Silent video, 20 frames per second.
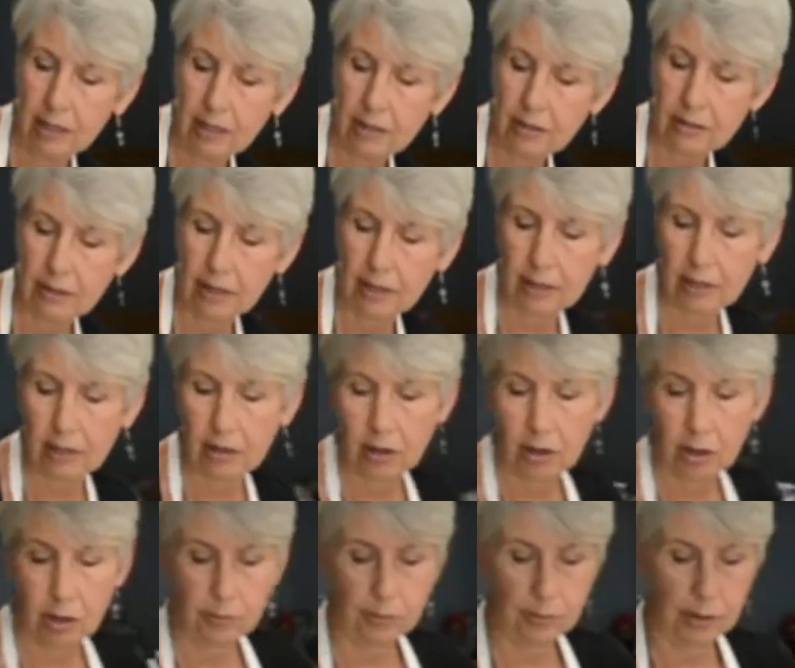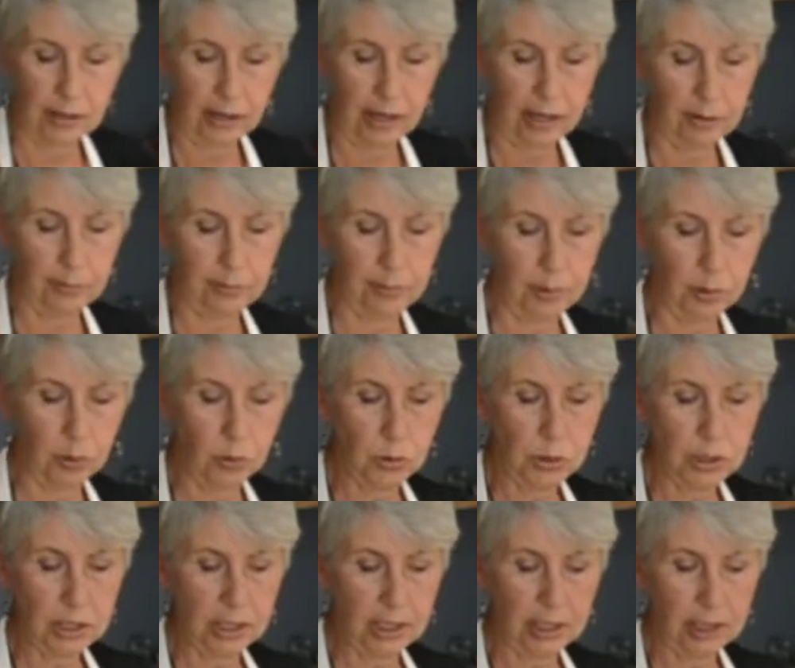They are high in
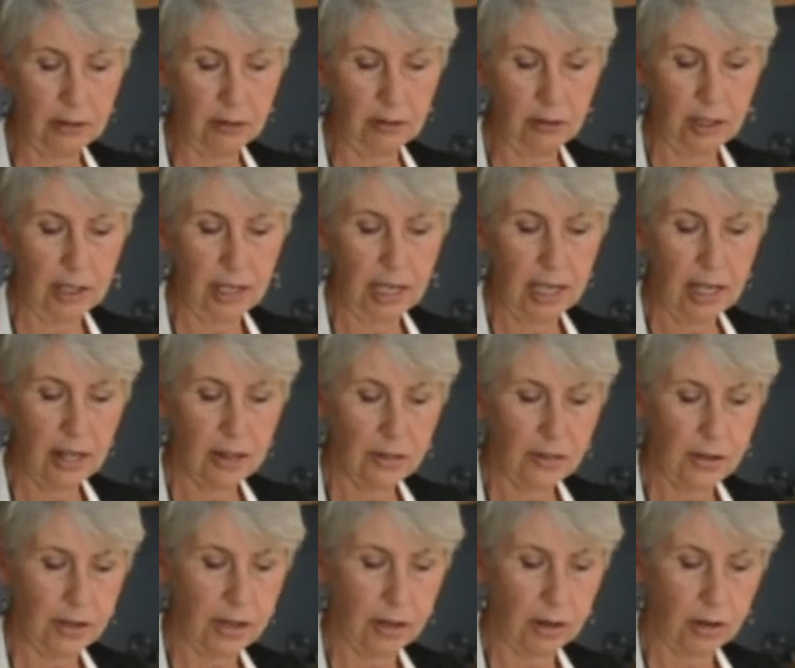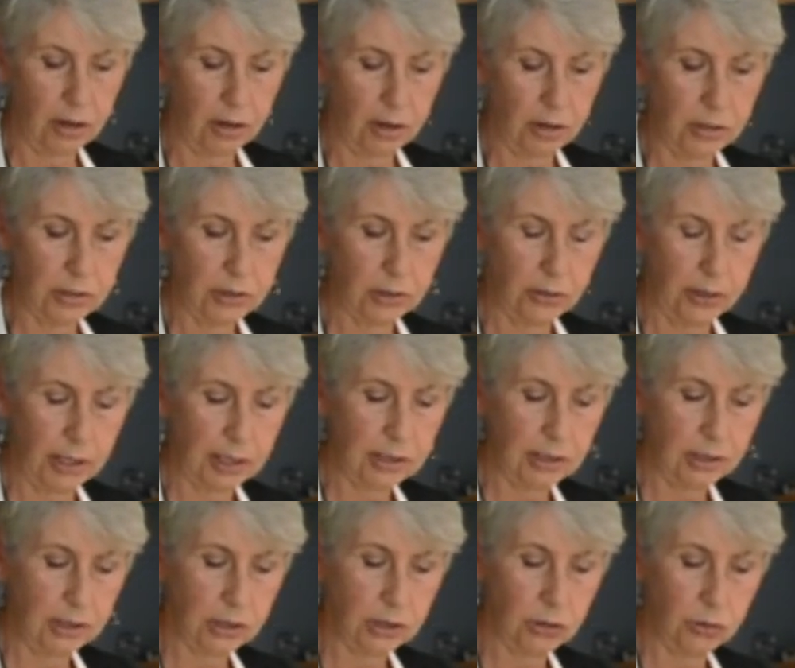protein. They are also
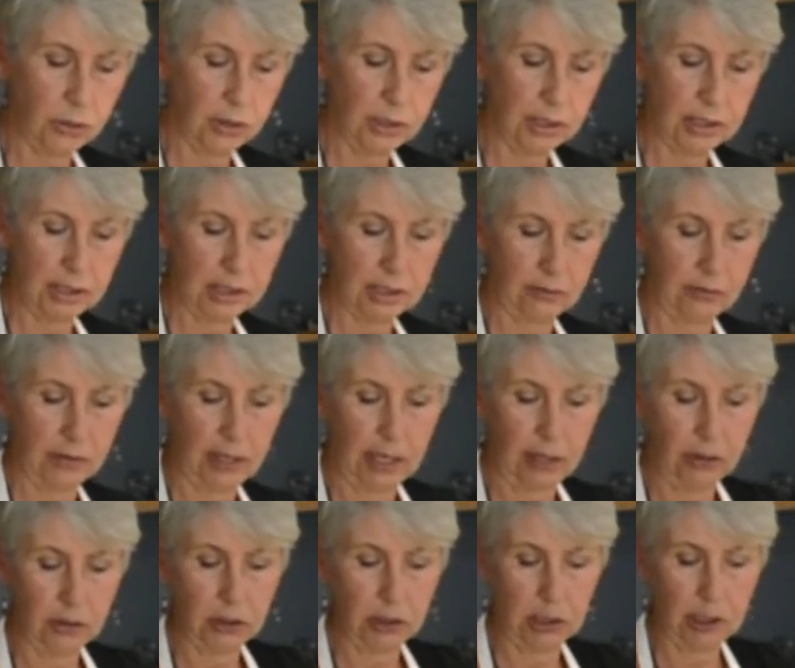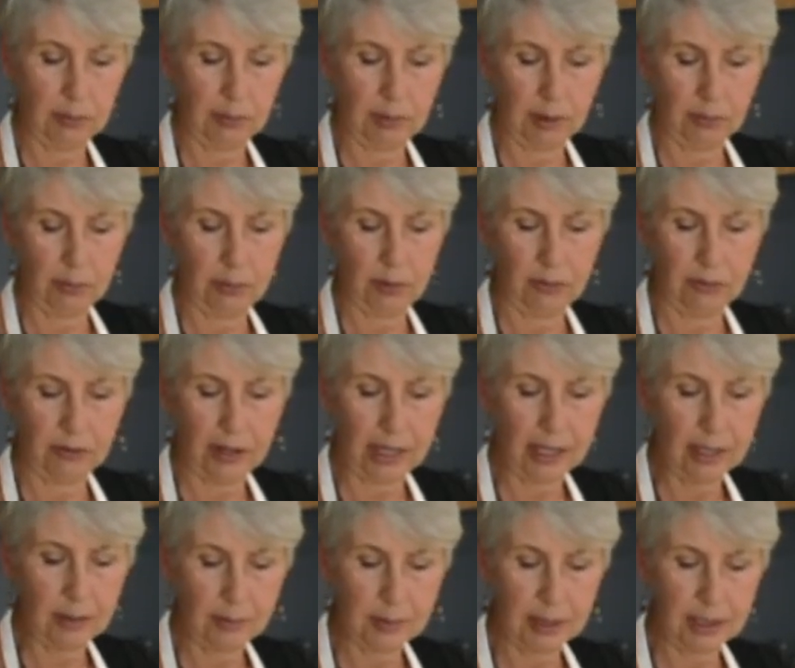excellent sources of calcium and B
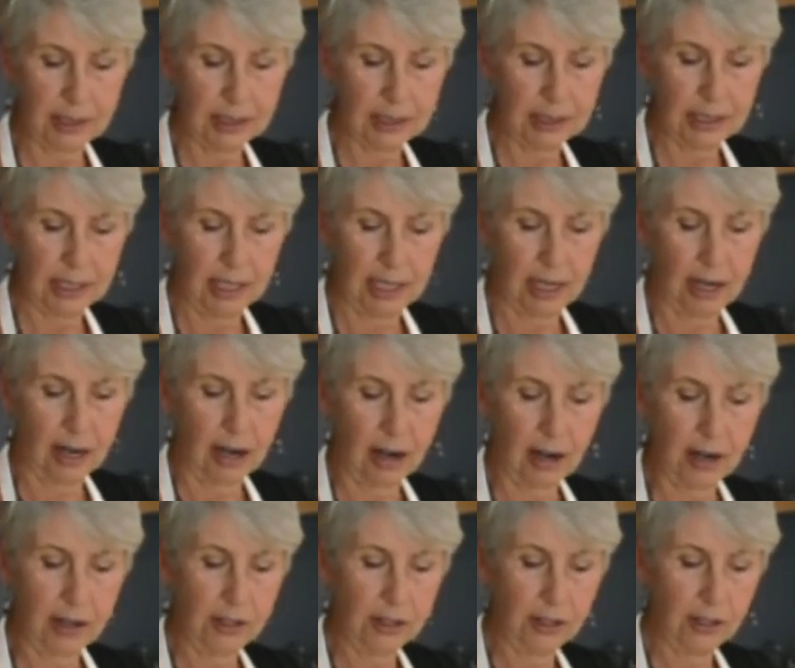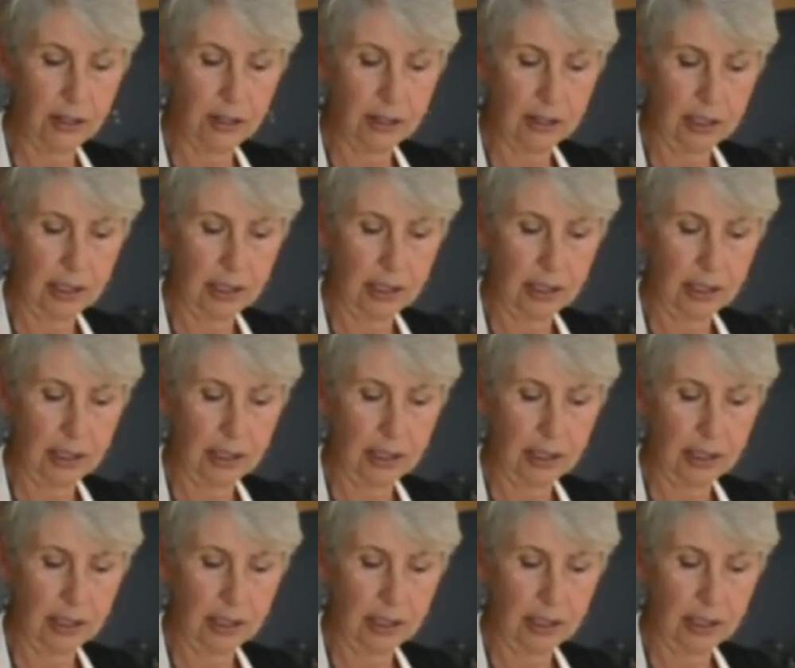vitamins, iron,